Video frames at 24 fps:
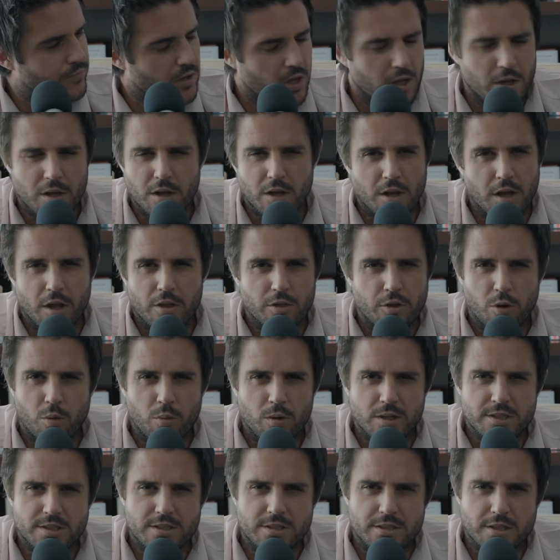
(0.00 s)
Yeah. There
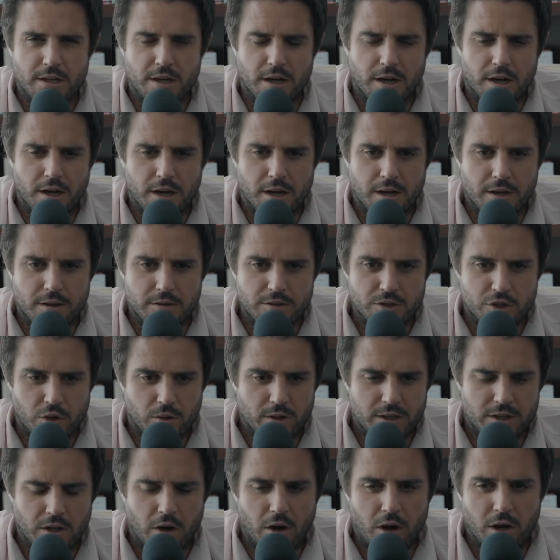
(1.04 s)
was, uh,
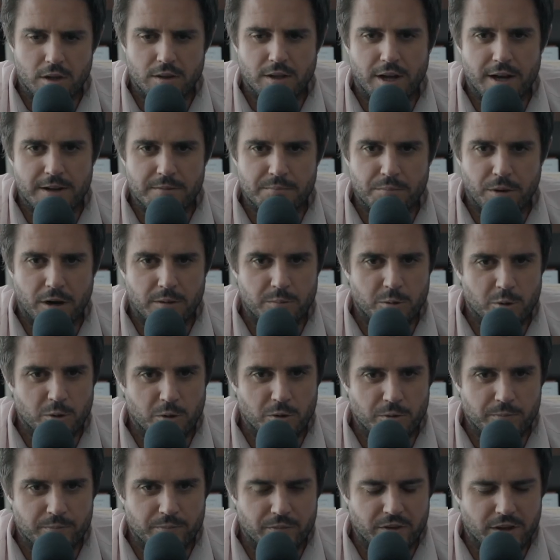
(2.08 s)
during the online
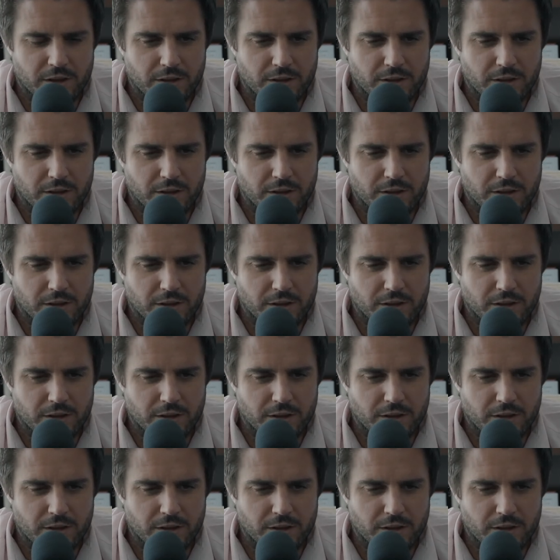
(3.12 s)
bubble,